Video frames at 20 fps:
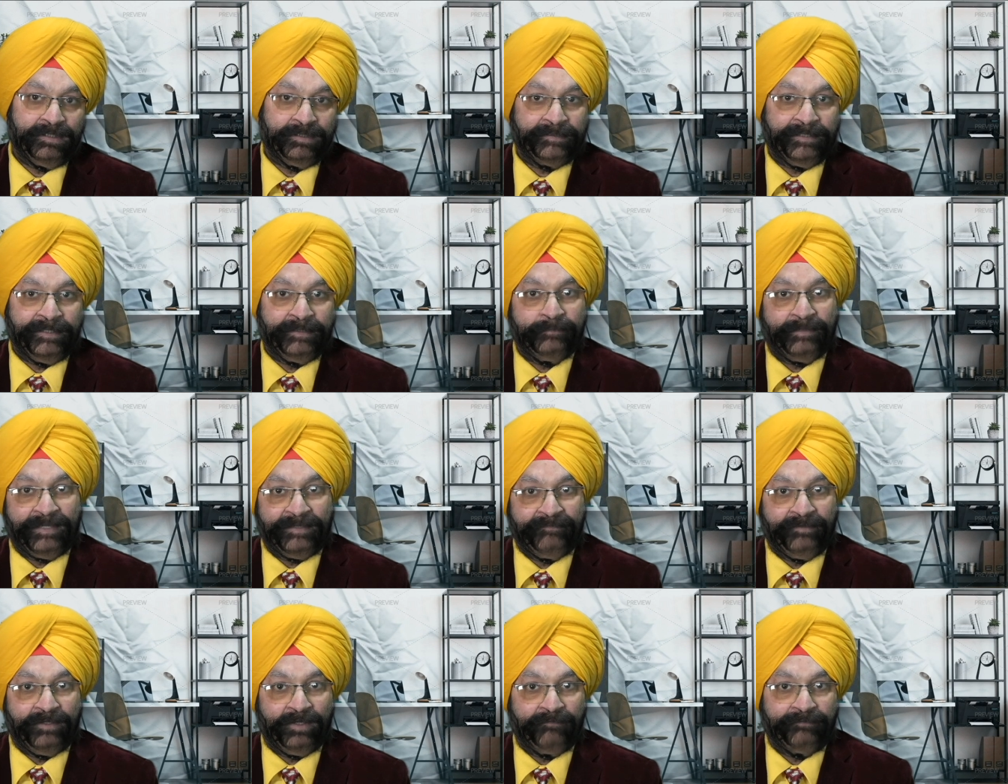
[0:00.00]
then by
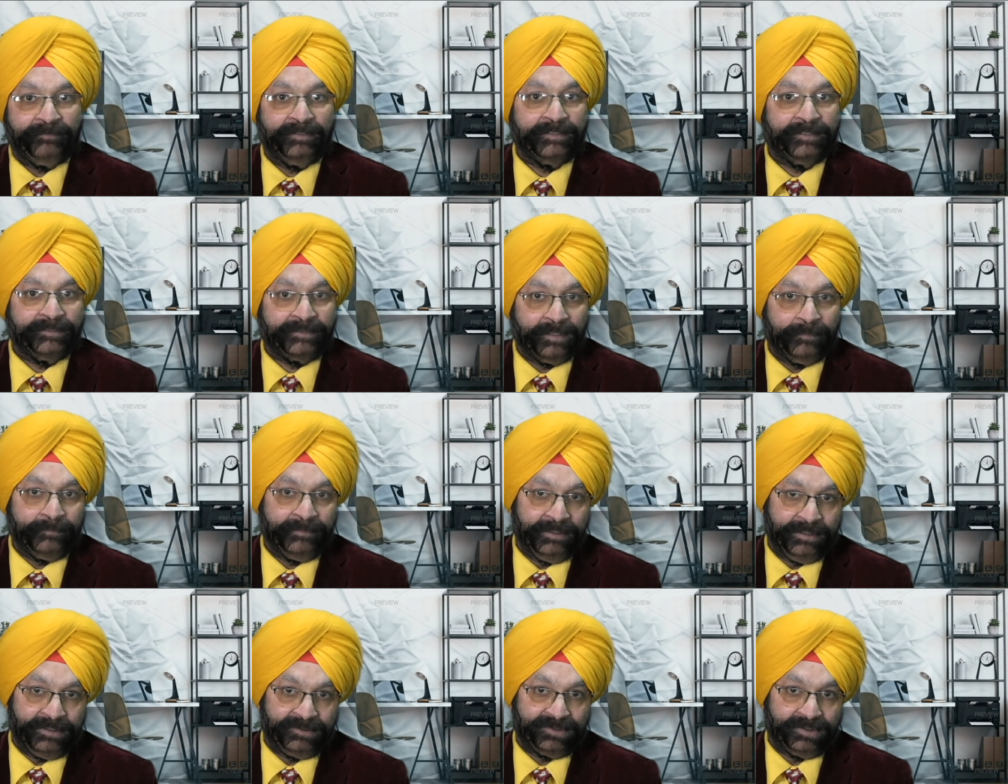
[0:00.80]
way of a
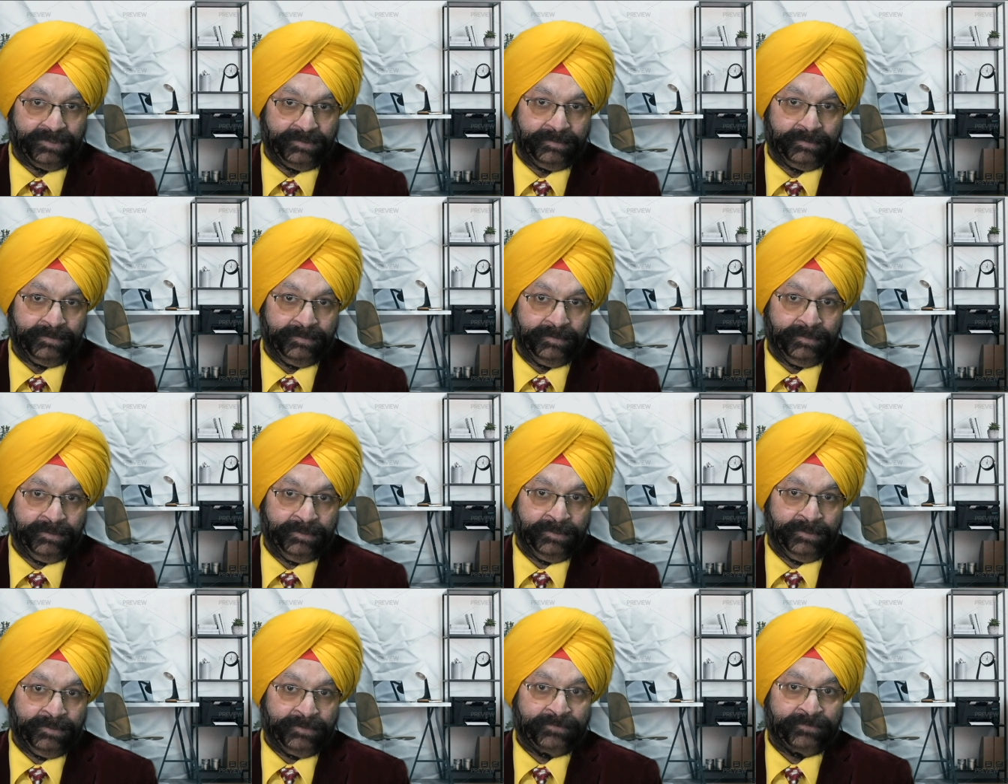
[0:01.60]
determination.
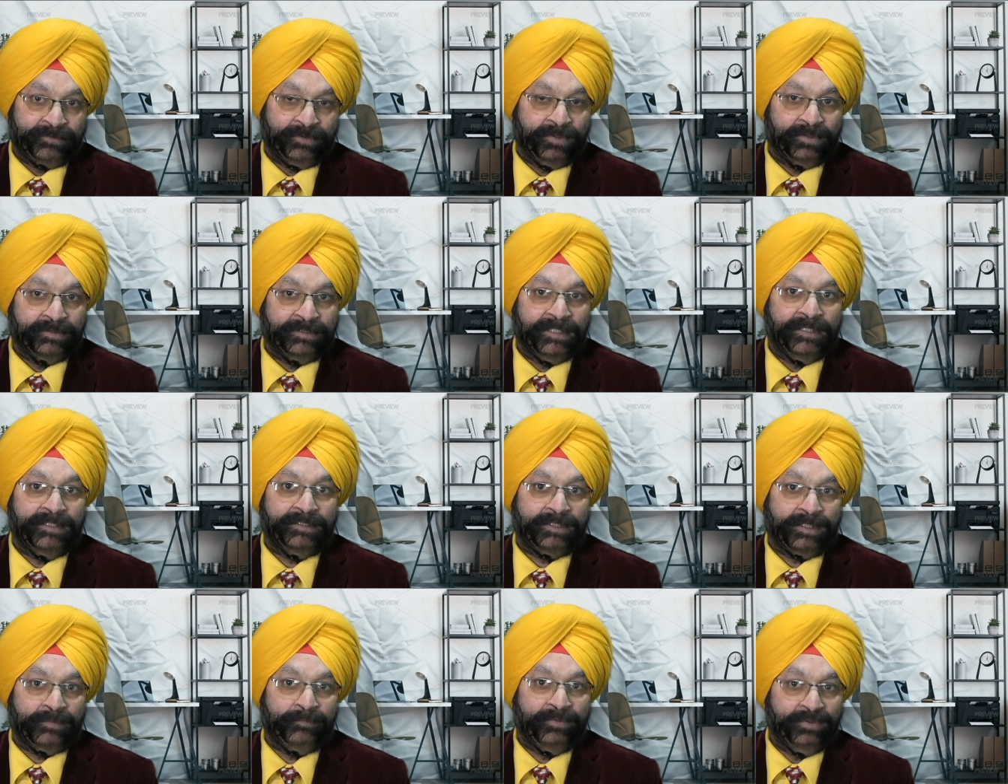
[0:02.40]
So
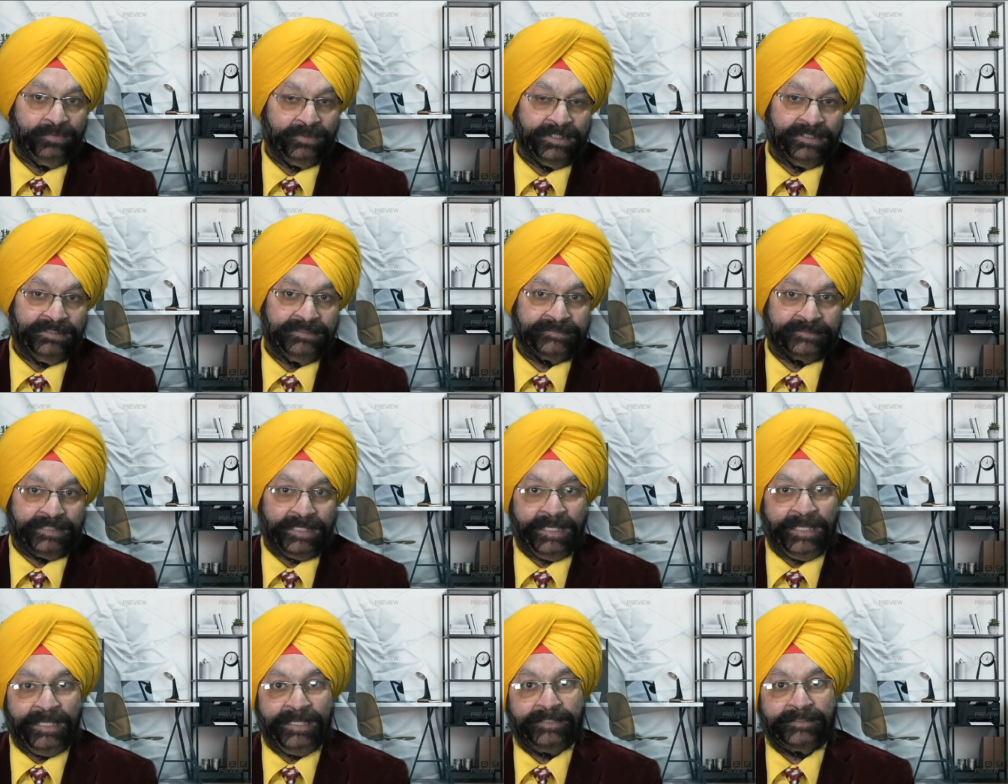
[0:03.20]
the tribunals
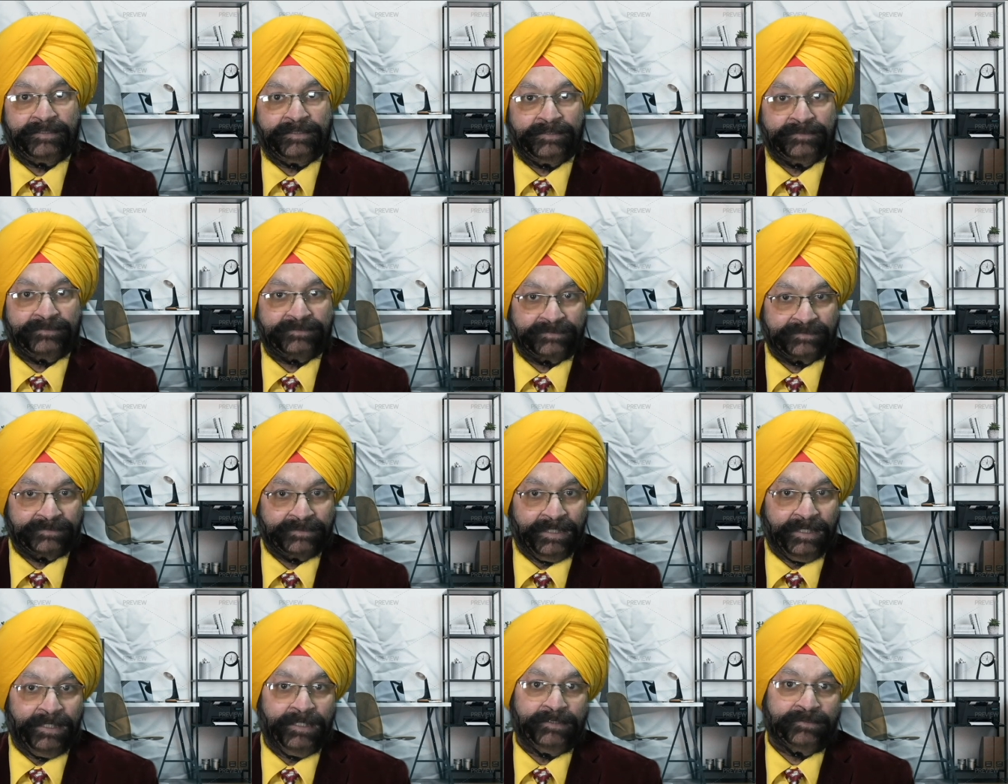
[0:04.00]
are
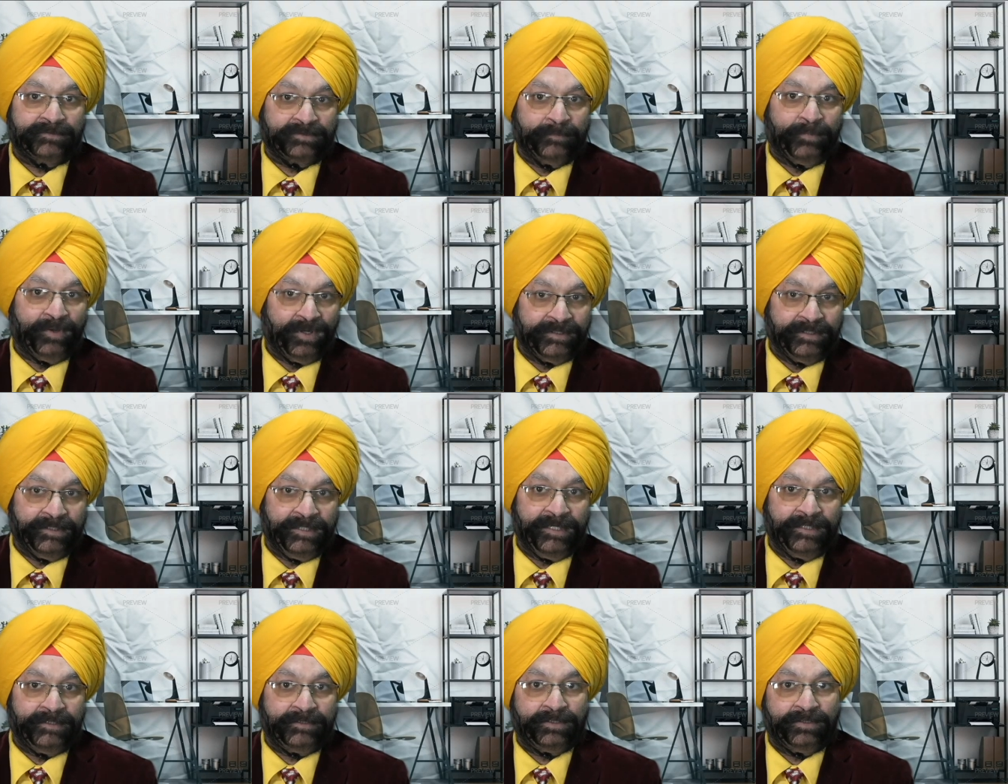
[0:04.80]

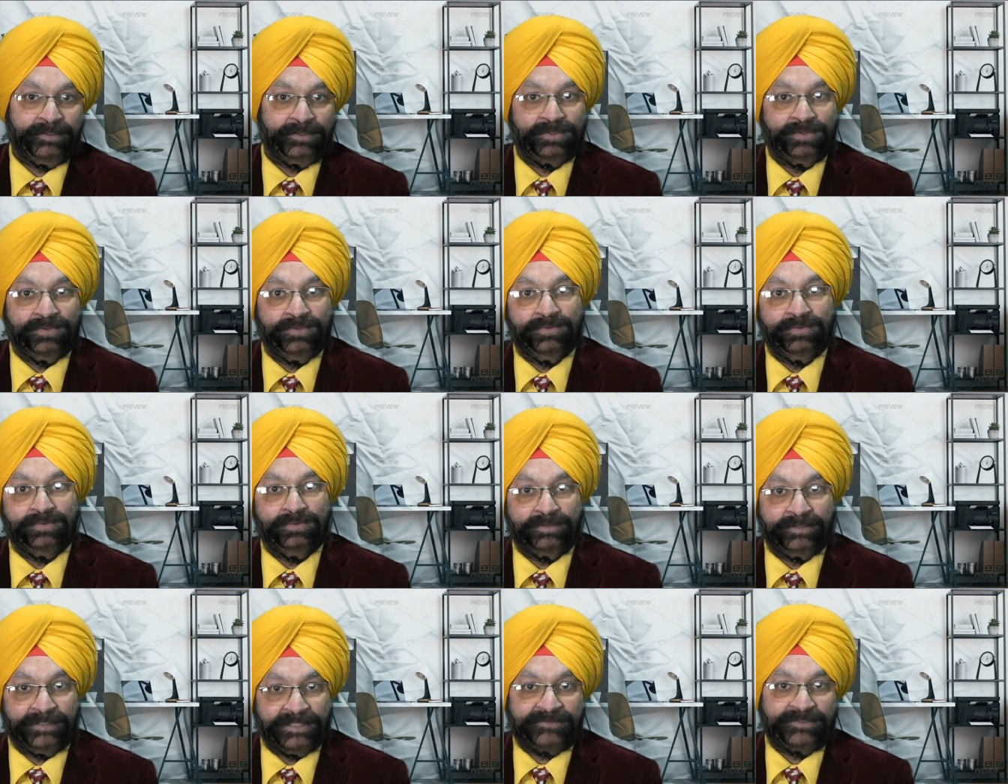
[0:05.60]
subordinate
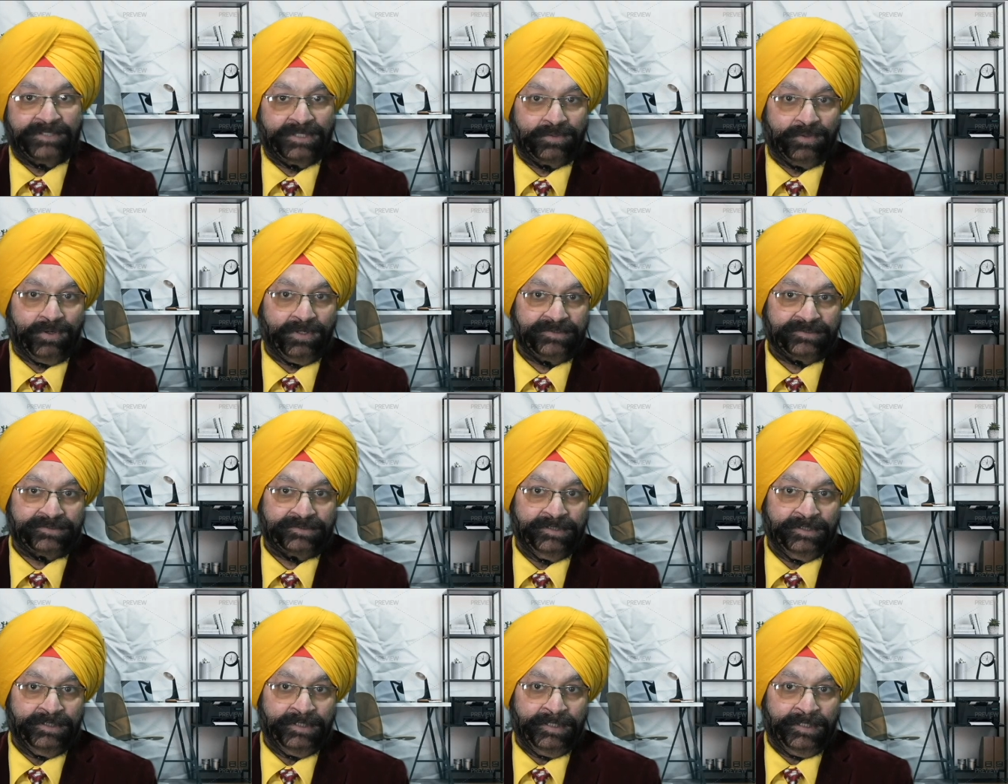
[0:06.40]
to district
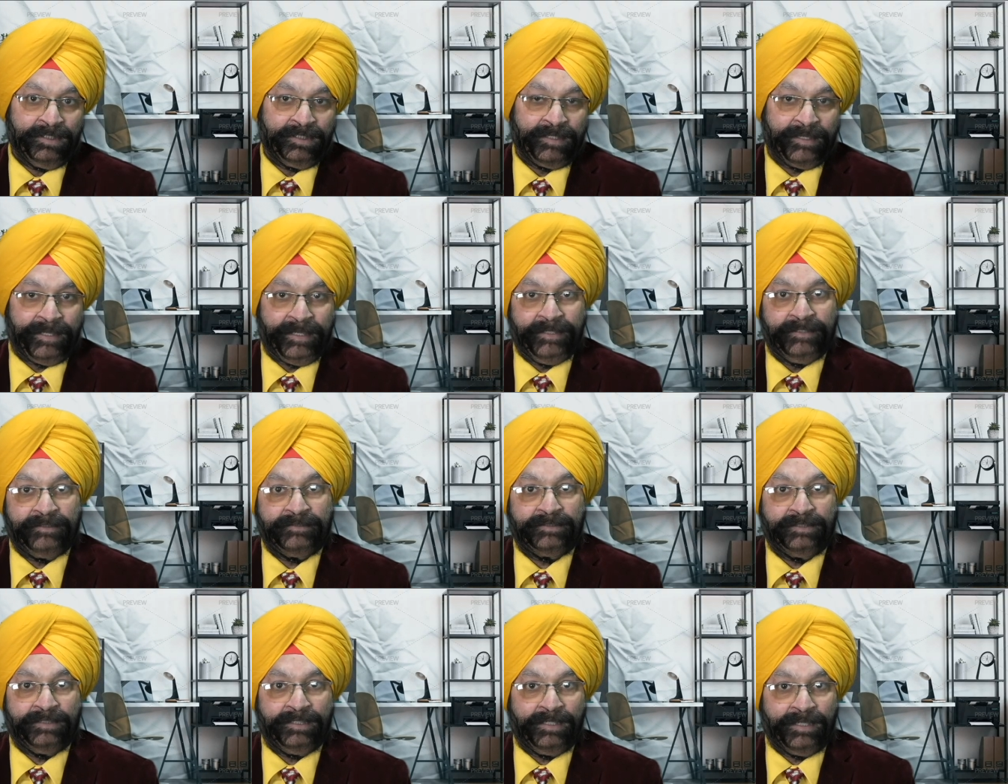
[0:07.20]
courts,
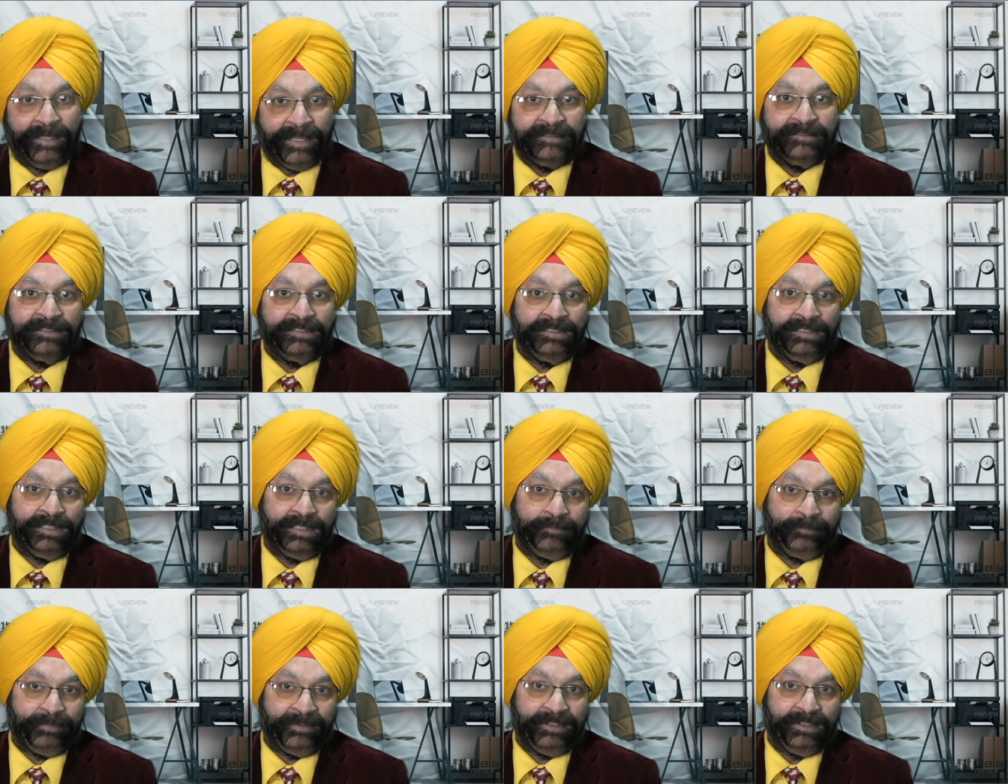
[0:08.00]
and any
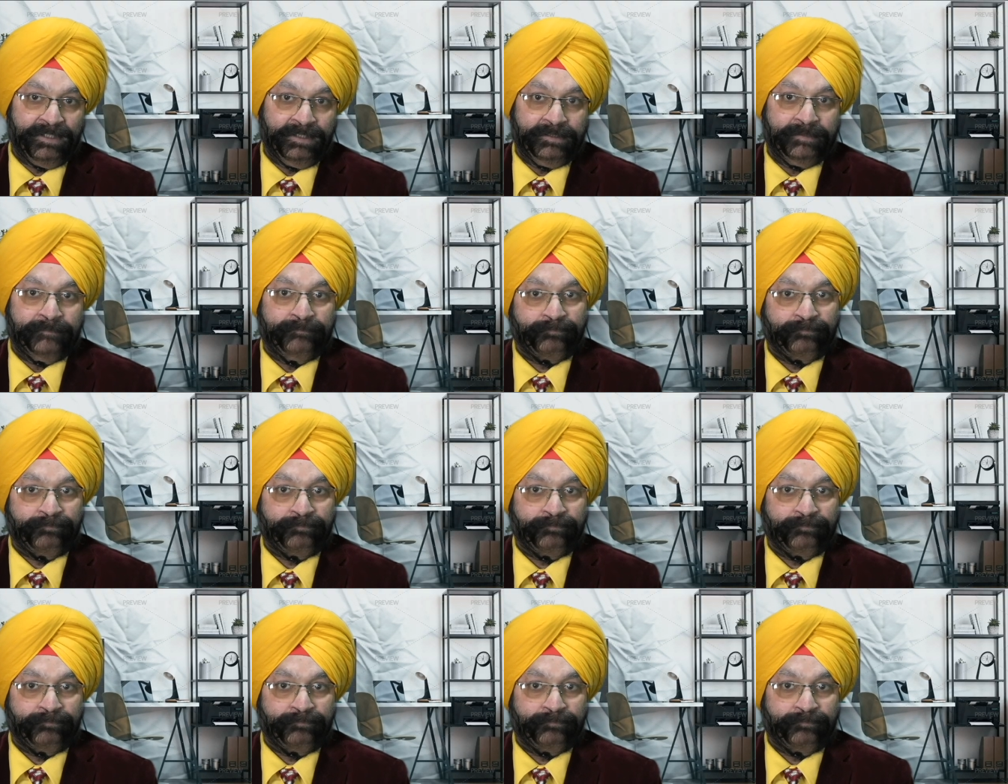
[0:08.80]
appeal